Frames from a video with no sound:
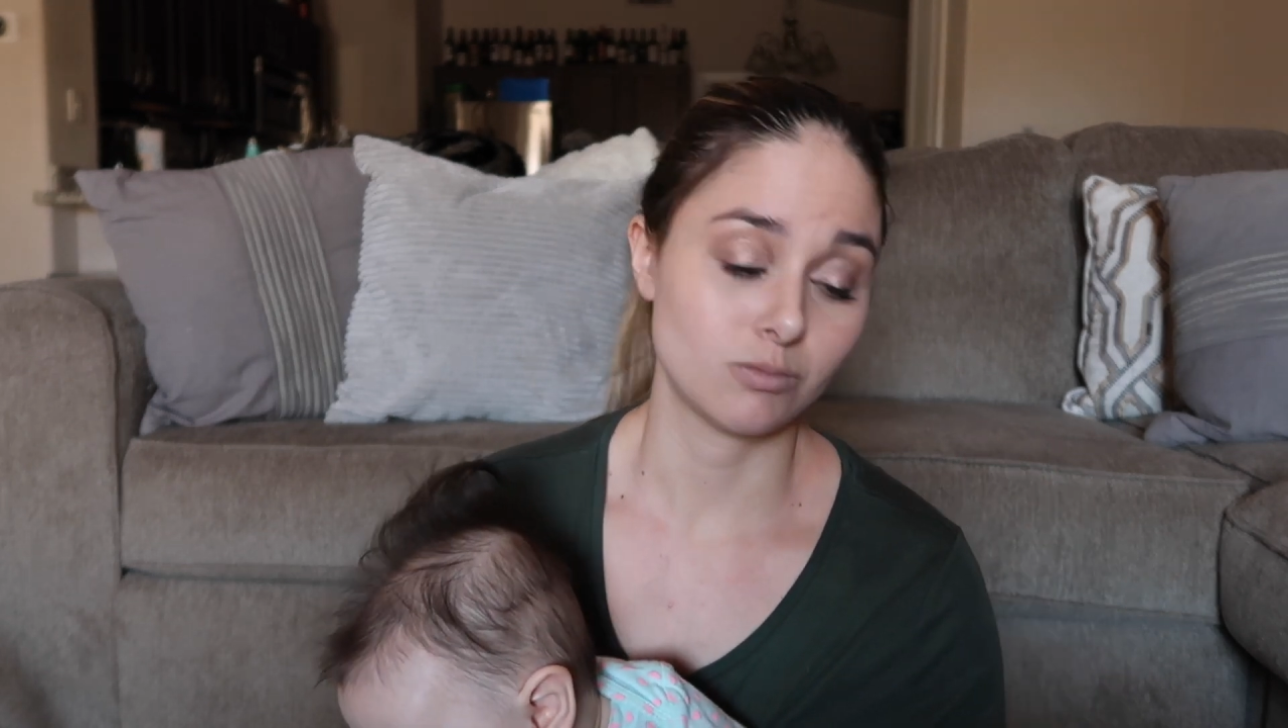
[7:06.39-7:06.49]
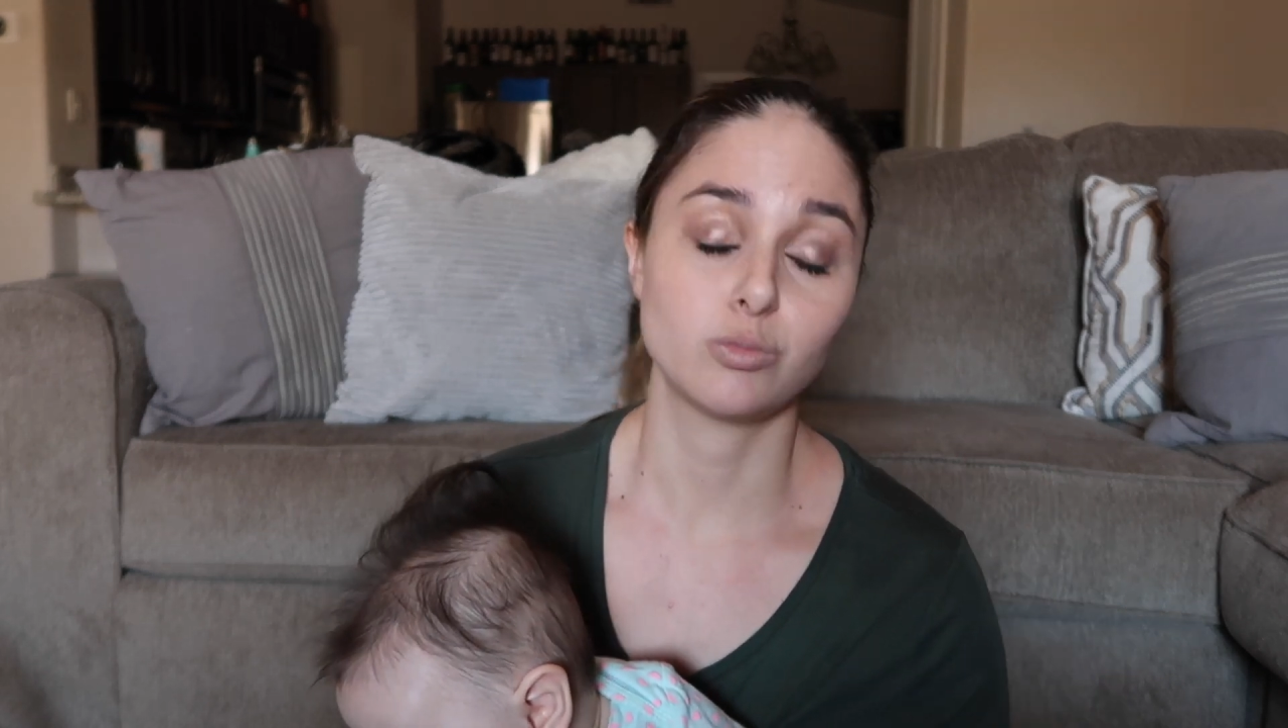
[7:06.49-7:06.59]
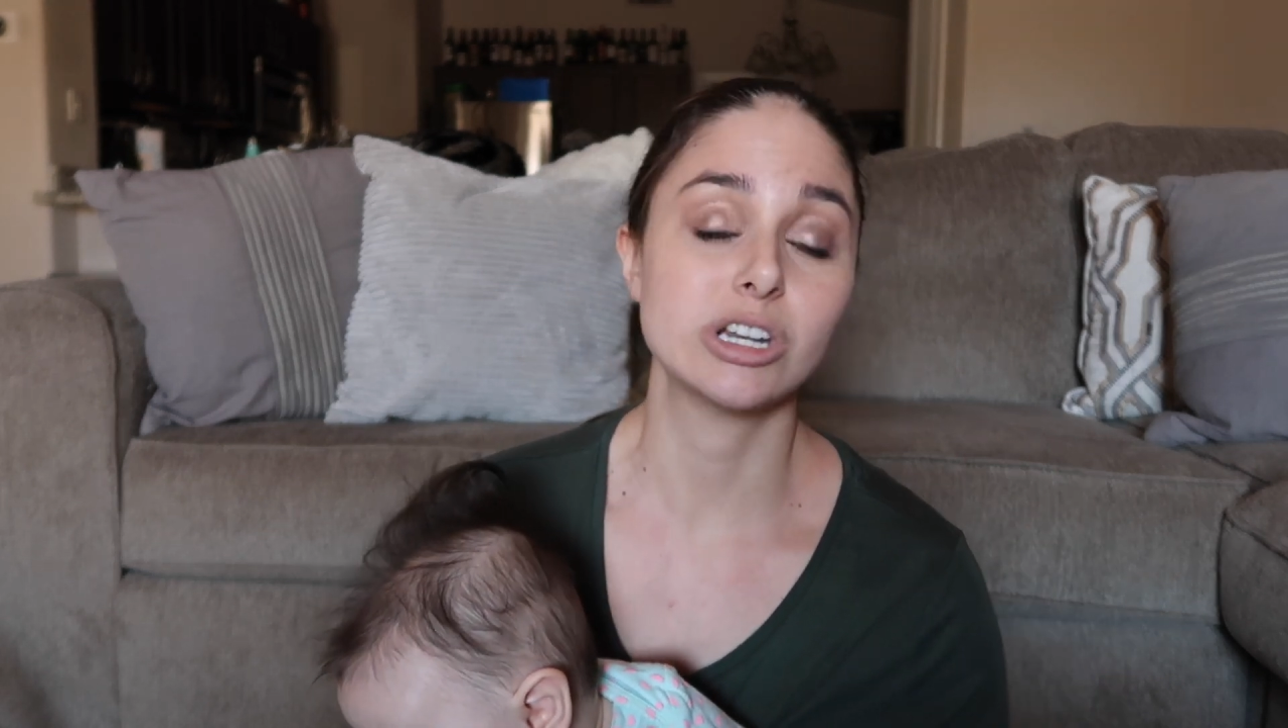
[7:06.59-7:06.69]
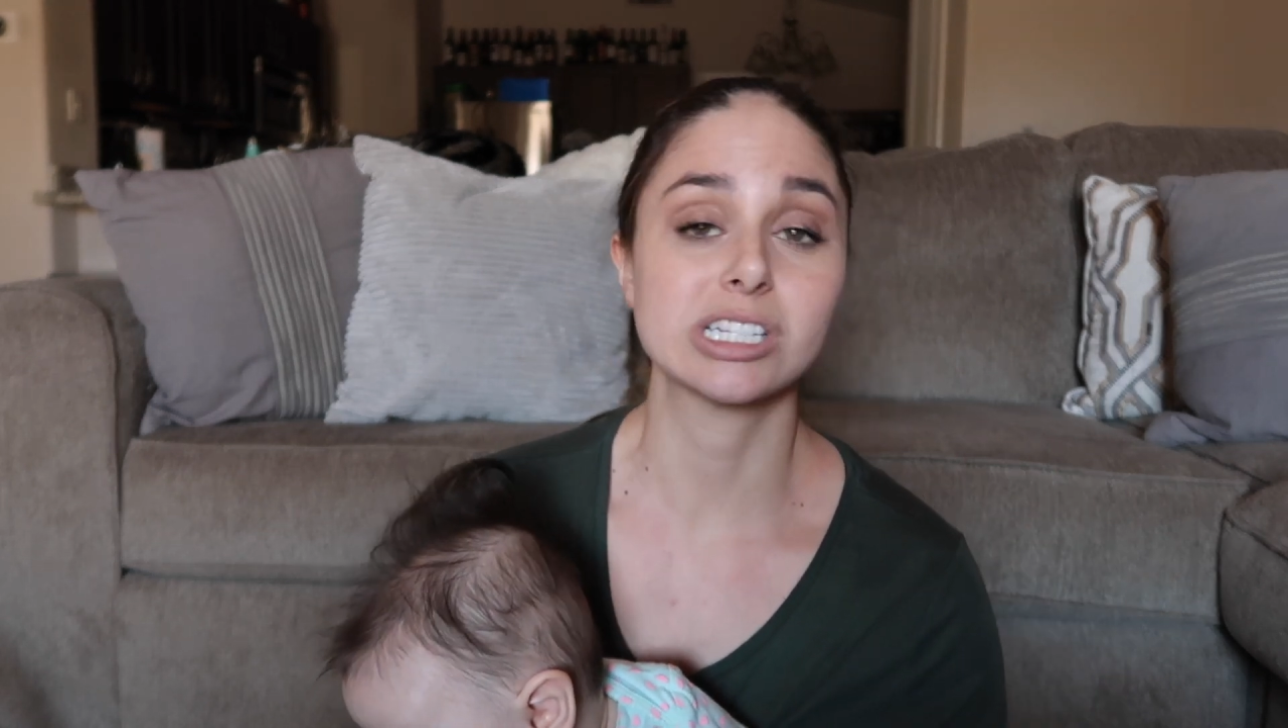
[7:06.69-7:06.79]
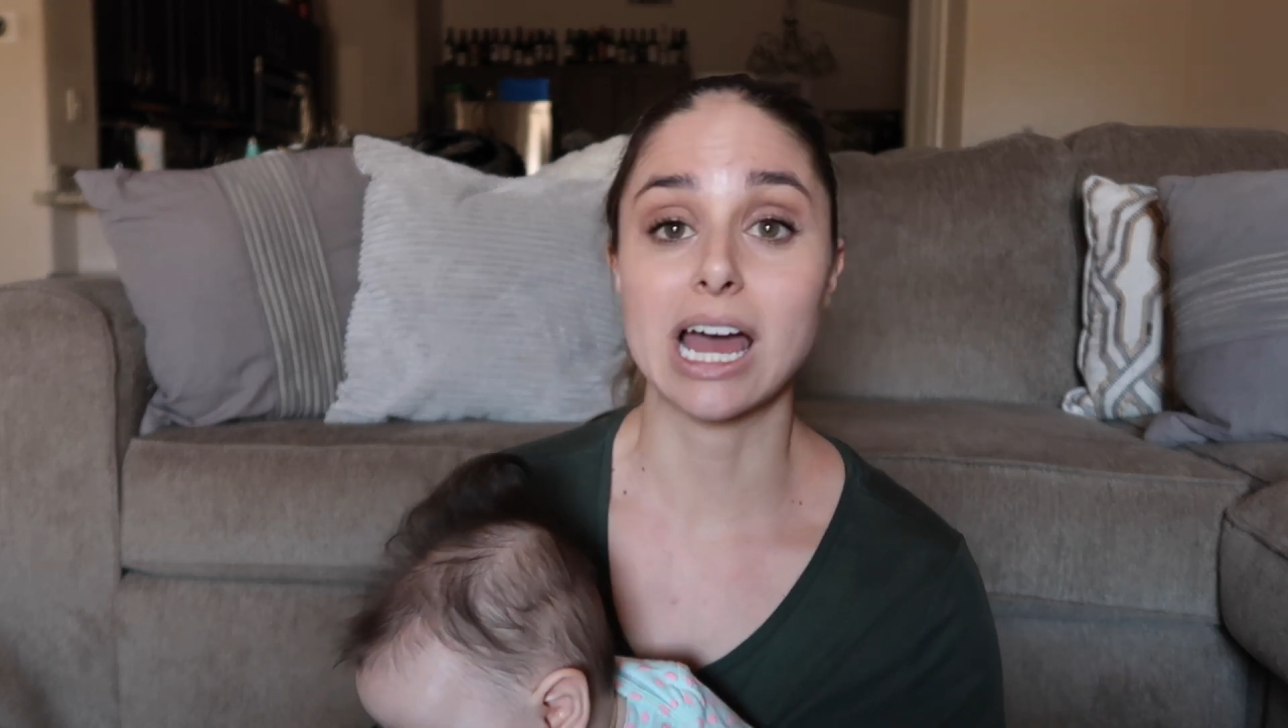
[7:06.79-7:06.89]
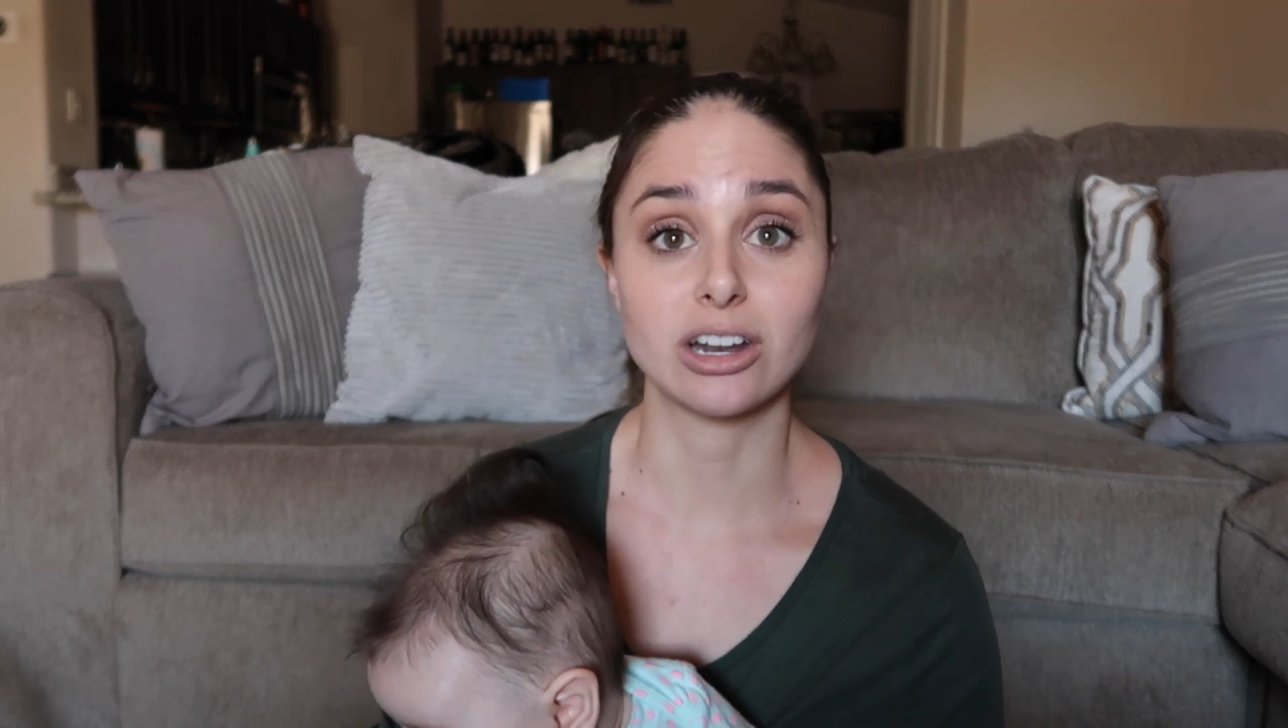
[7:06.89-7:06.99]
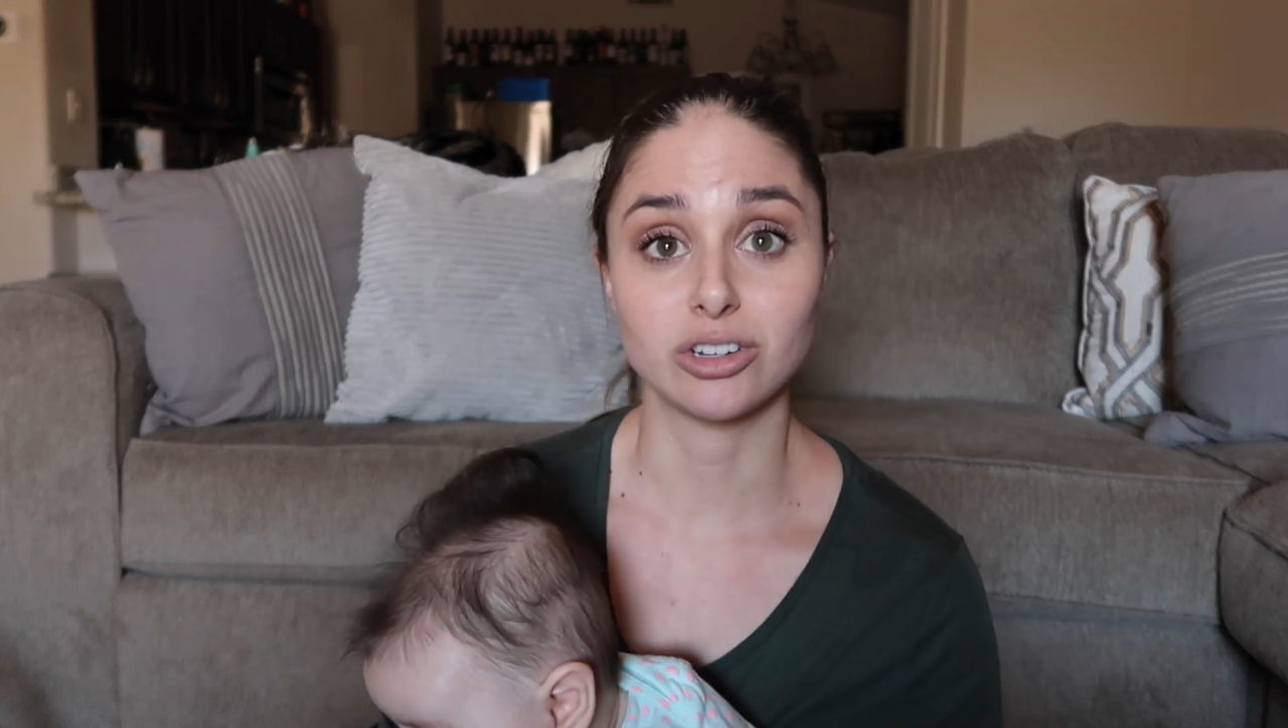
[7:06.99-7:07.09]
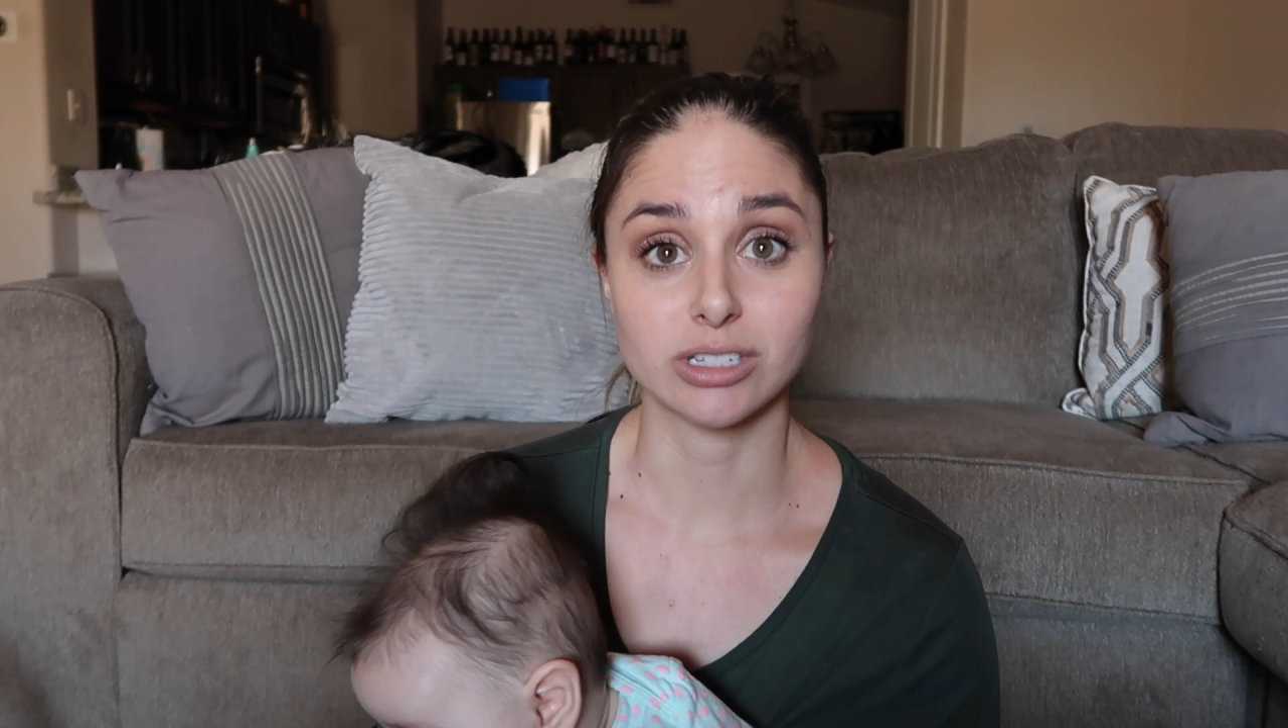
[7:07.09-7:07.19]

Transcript: we just had to